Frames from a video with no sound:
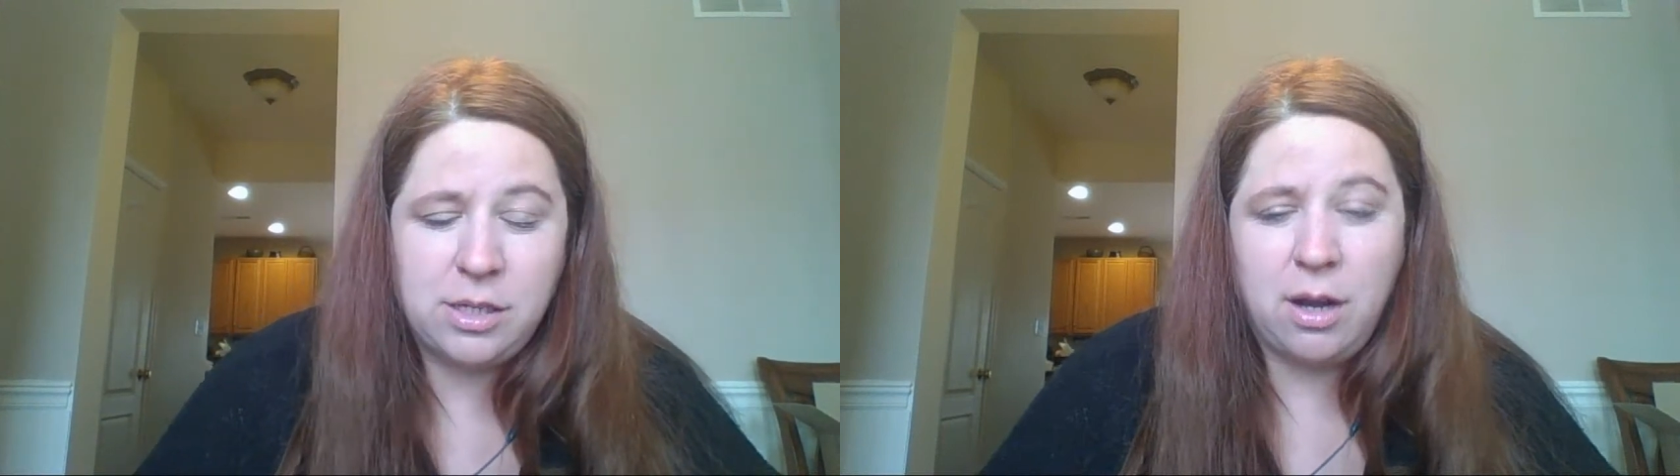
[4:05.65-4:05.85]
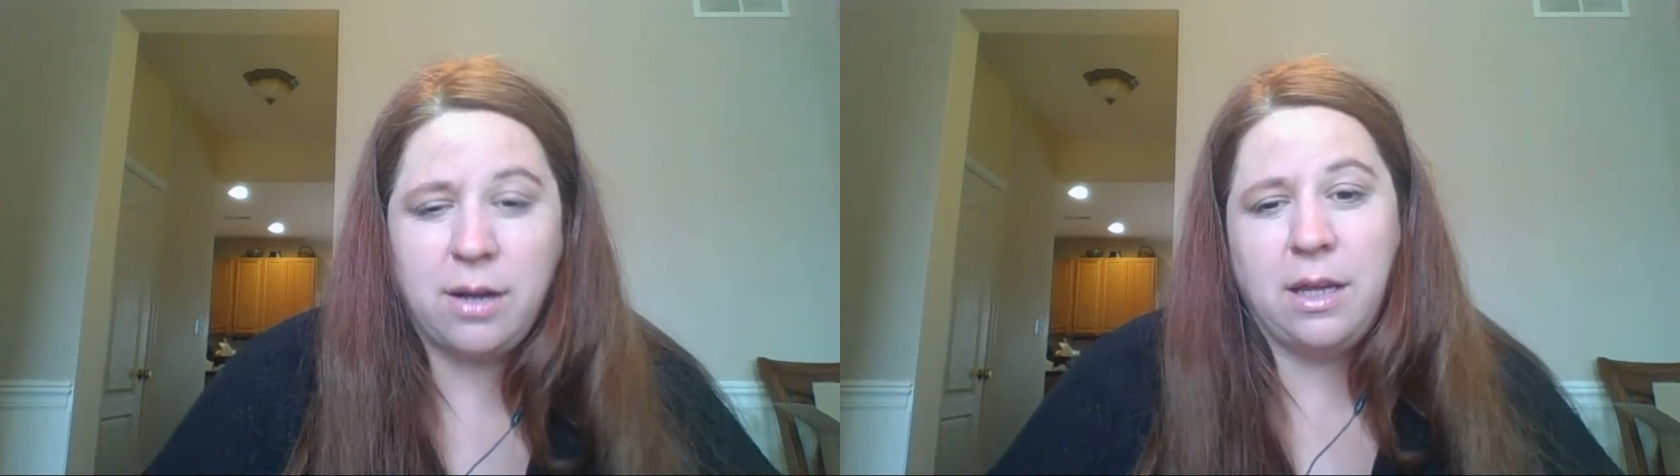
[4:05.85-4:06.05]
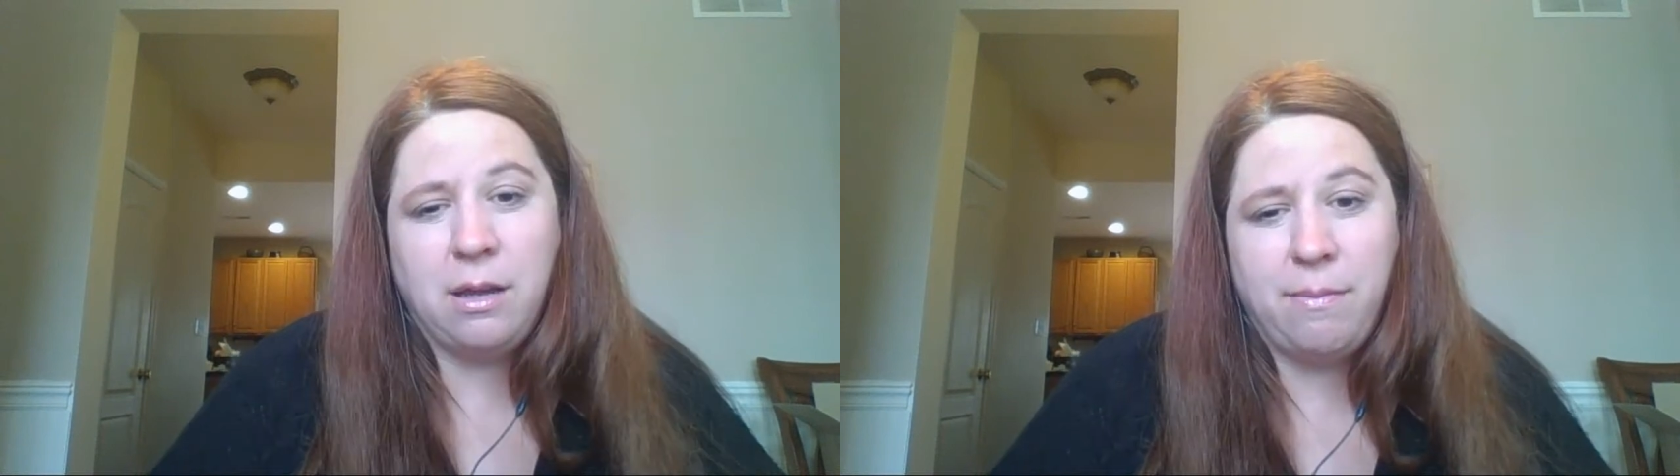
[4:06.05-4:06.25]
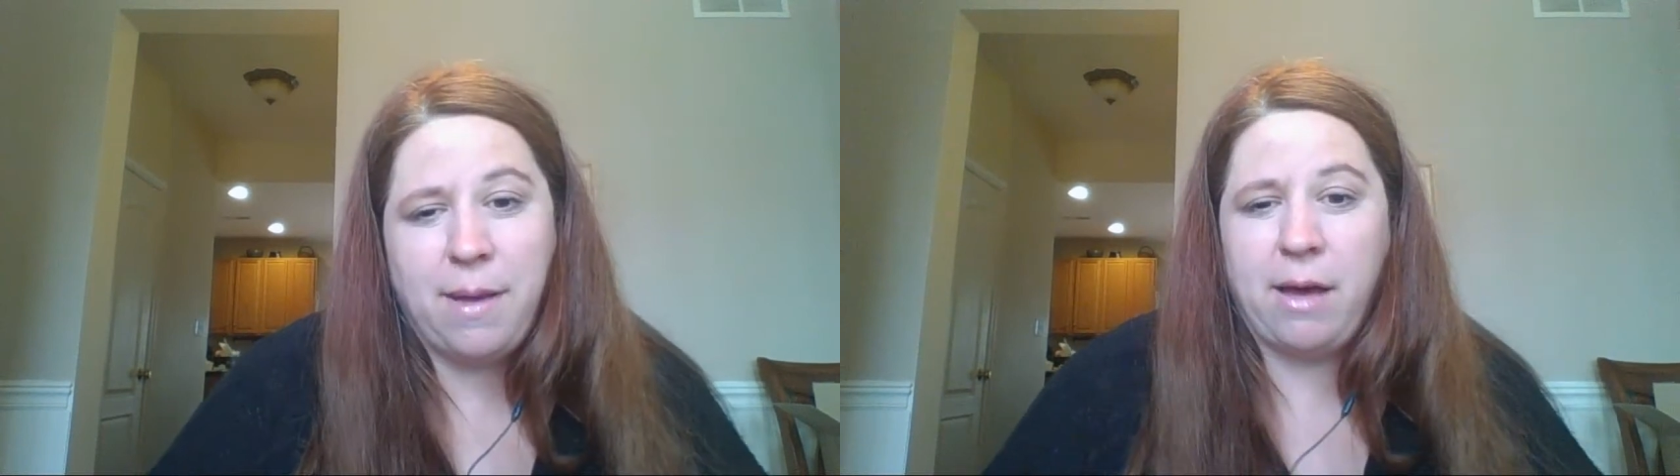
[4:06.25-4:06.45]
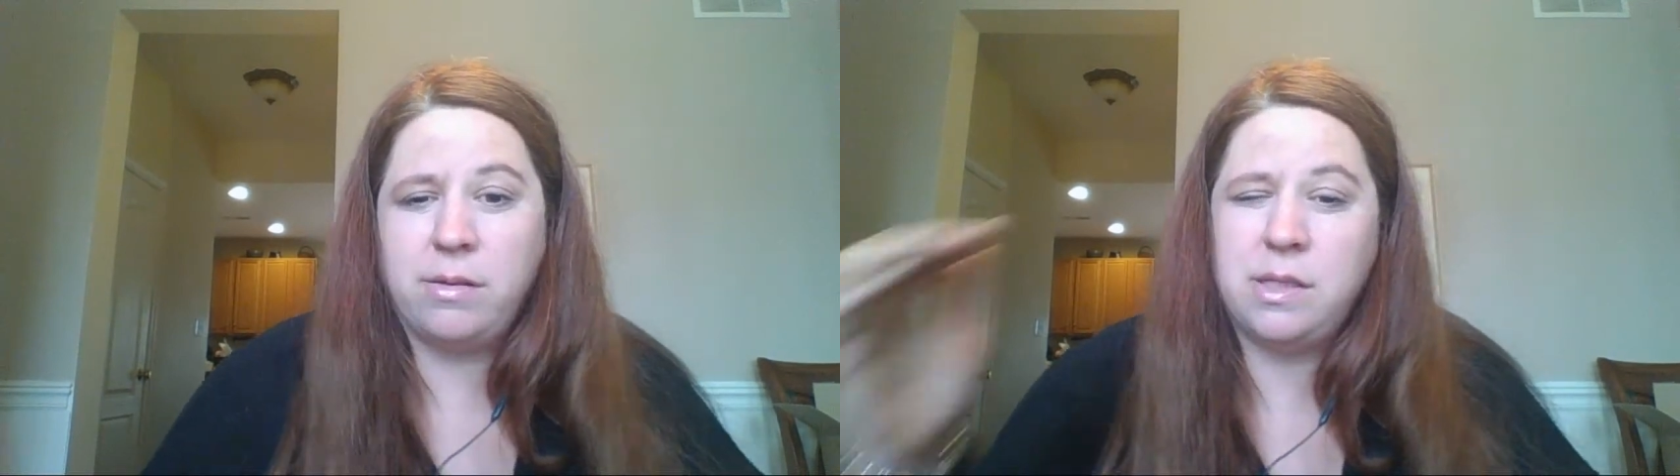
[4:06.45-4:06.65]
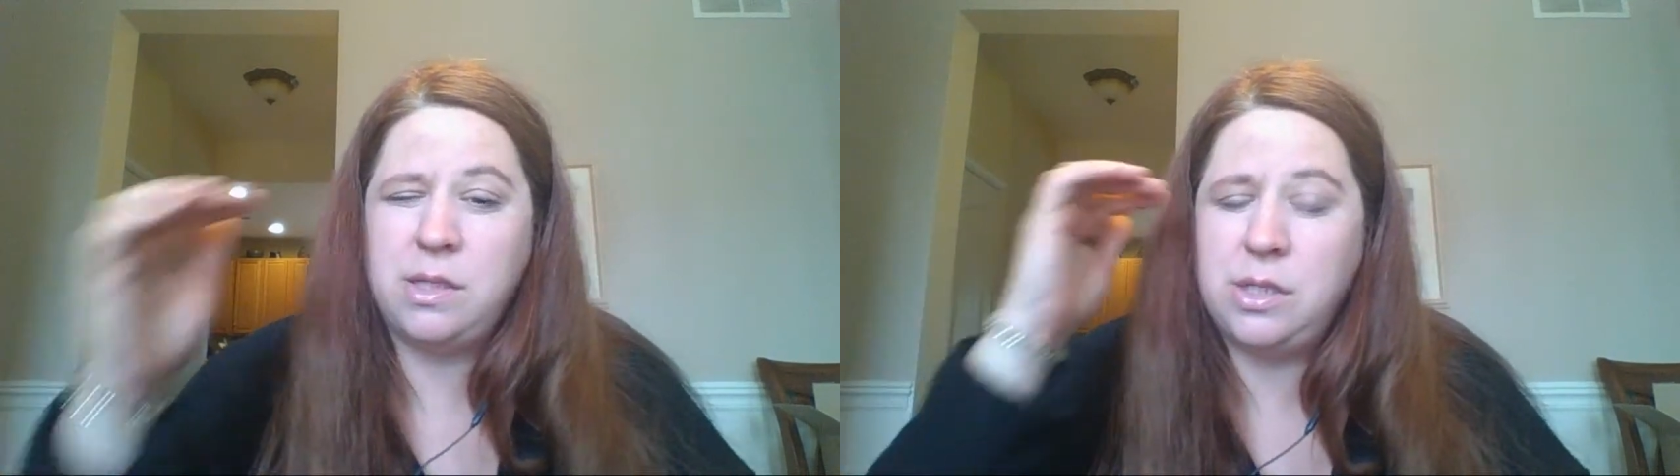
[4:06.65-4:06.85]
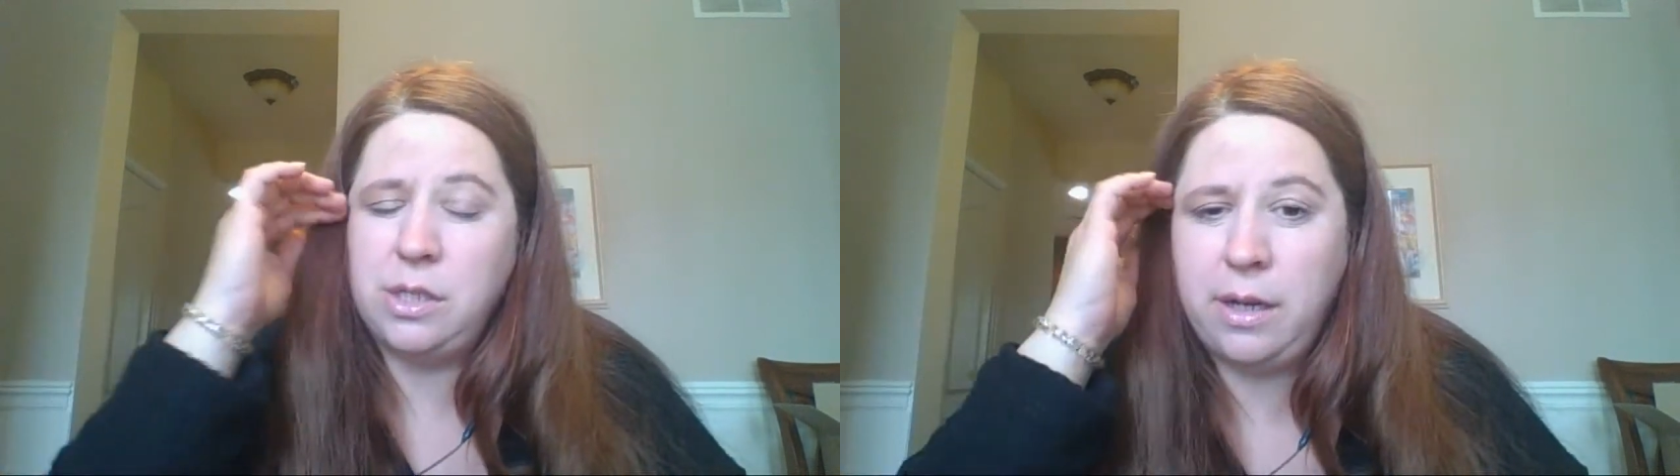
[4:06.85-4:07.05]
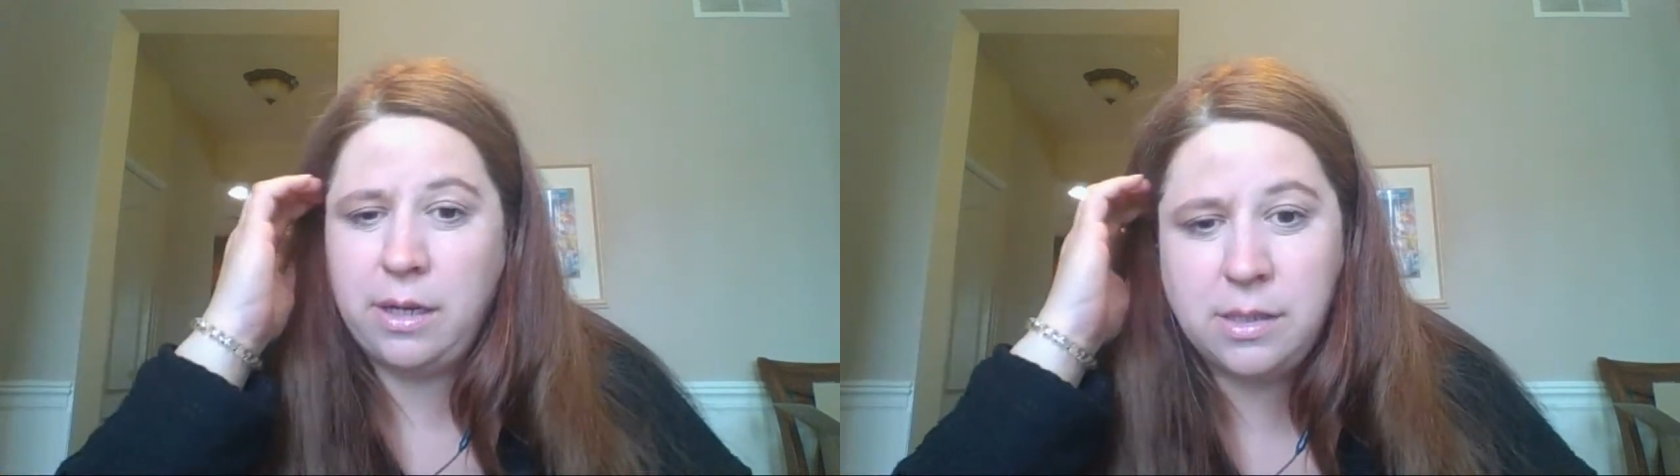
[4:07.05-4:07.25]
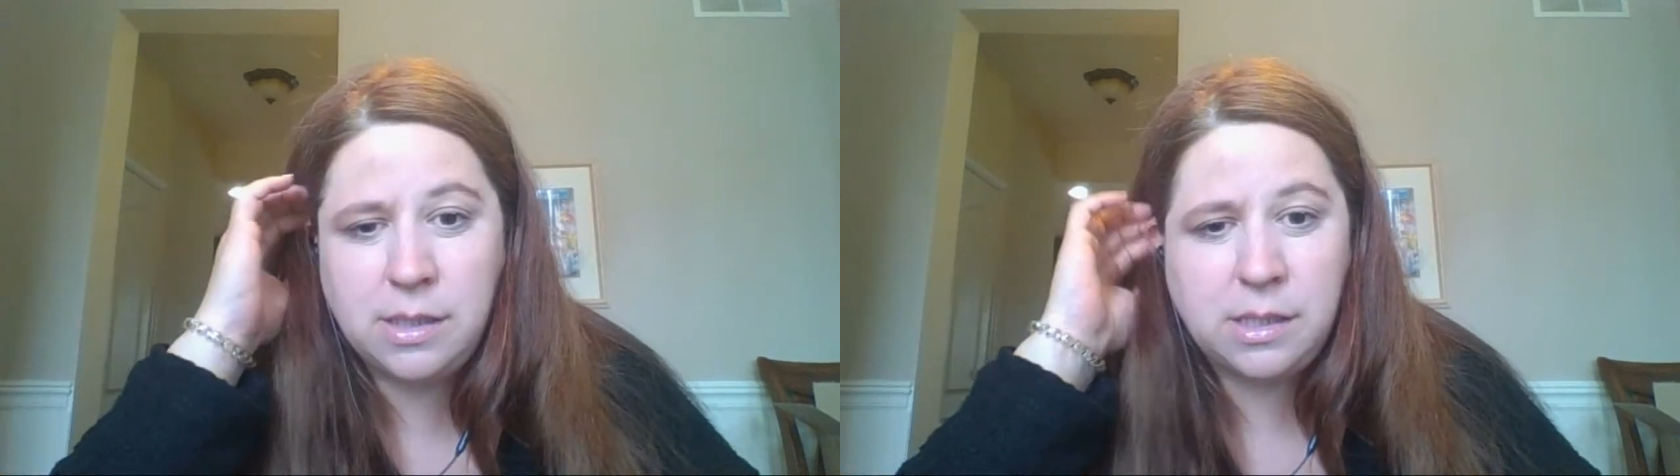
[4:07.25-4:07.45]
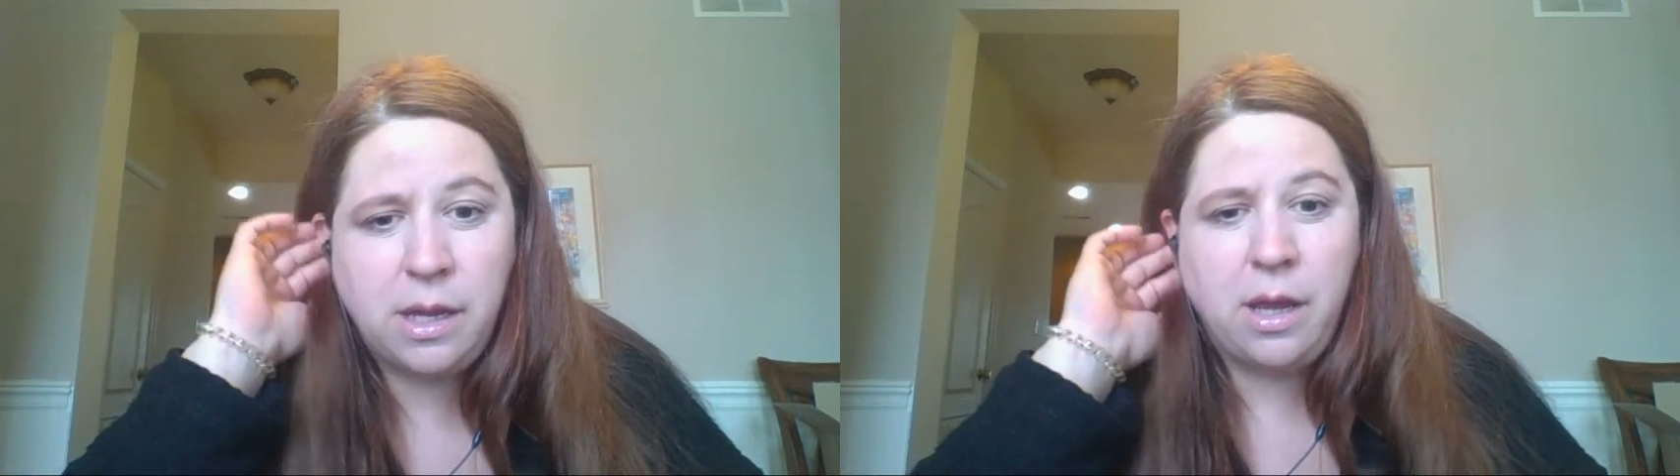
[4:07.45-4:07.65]
talking about
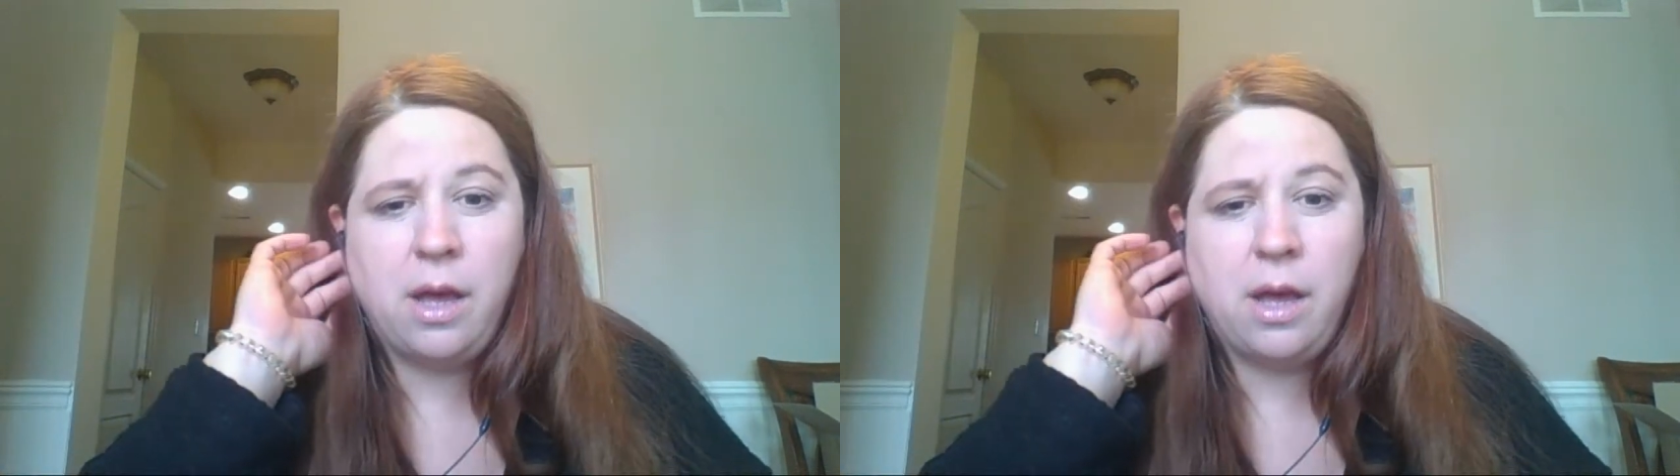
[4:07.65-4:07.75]
students.